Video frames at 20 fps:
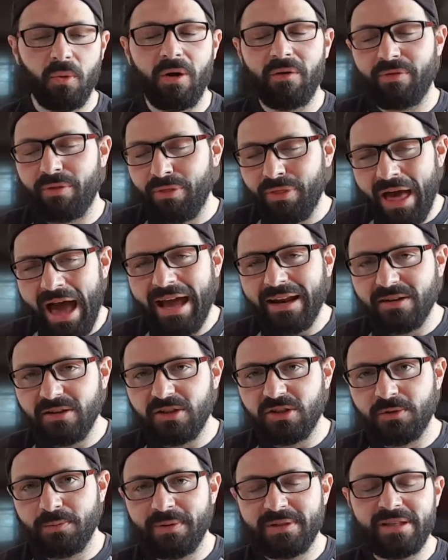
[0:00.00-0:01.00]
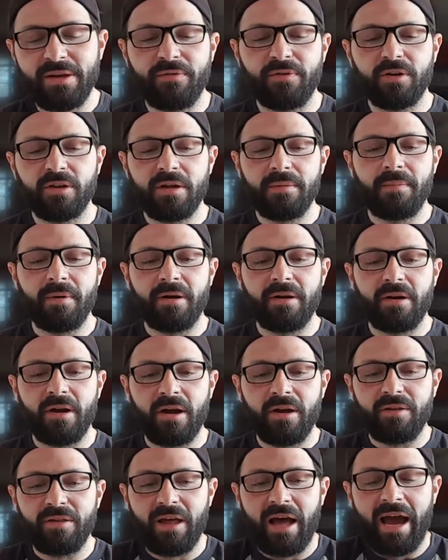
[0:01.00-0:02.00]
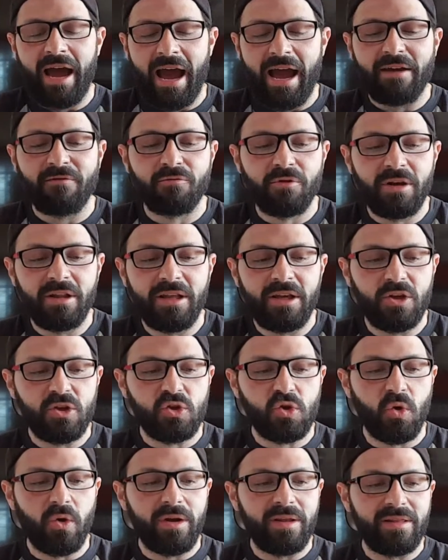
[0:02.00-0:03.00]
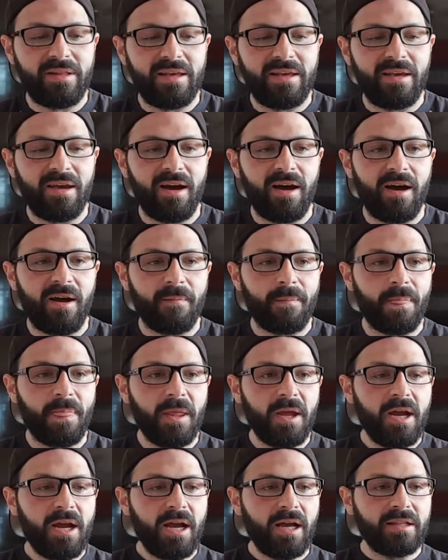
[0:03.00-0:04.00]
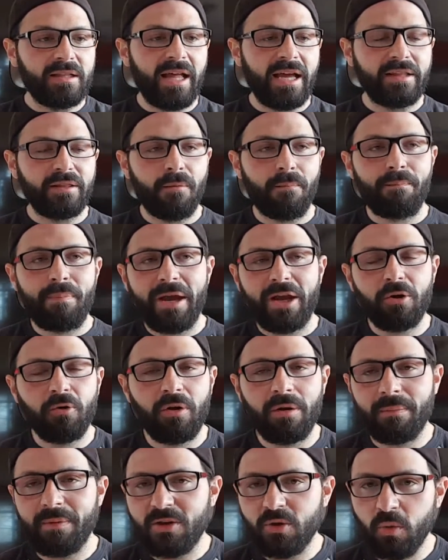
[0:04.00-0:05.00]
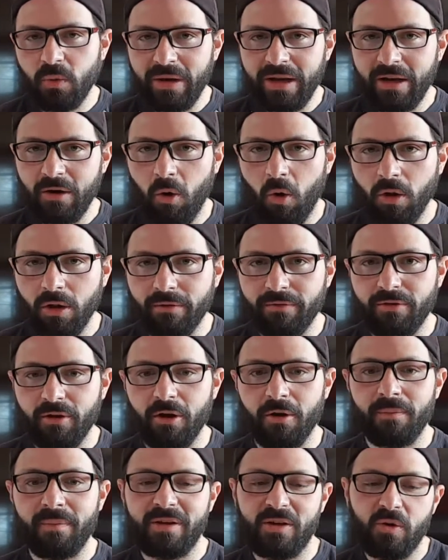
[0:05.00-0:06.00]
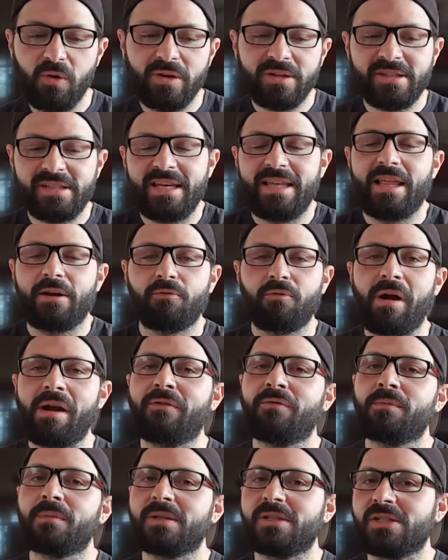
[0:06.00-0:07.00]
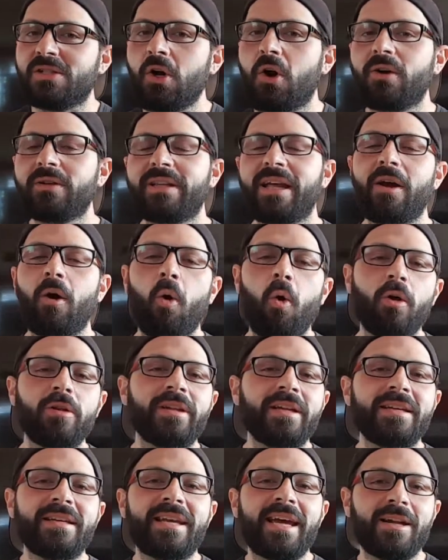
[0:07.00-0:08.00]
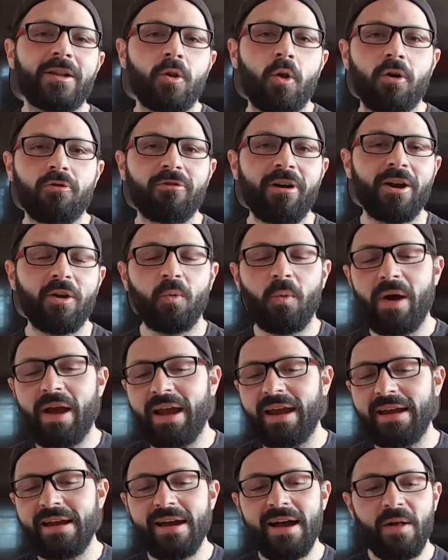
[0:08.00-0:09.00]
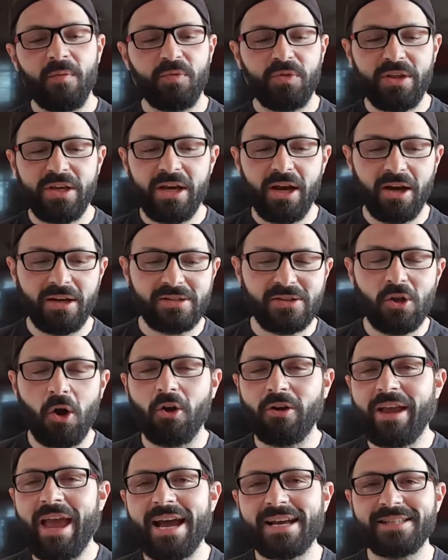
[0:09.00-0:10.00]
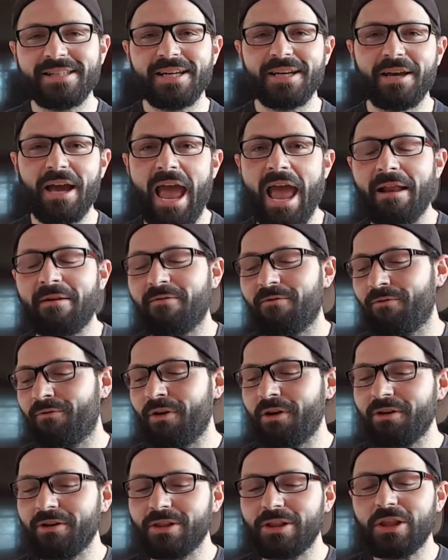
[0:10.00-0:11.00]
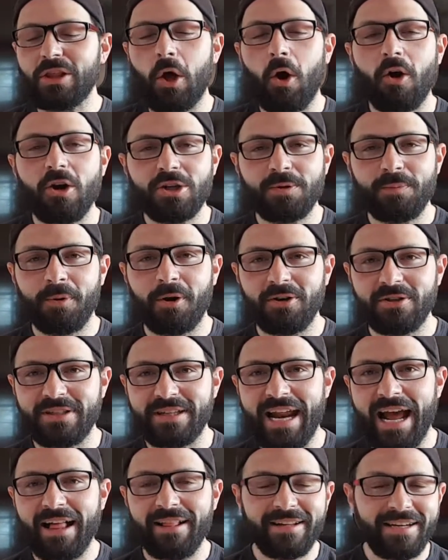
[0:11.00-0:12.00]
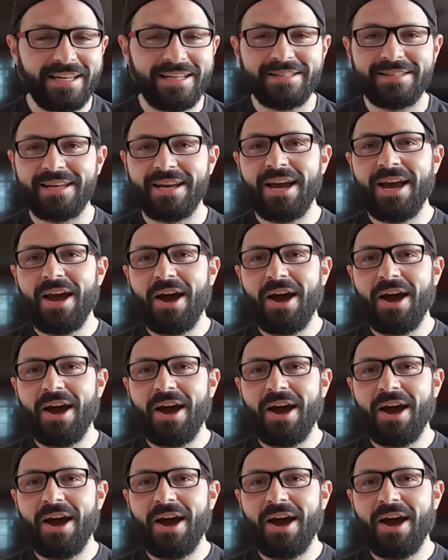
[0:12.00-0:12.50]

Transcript: that specifically, but I really enjoyed the bickering between all of them. You could see that right from the start, they all didn't get along right away. The sarcastic and very large personalities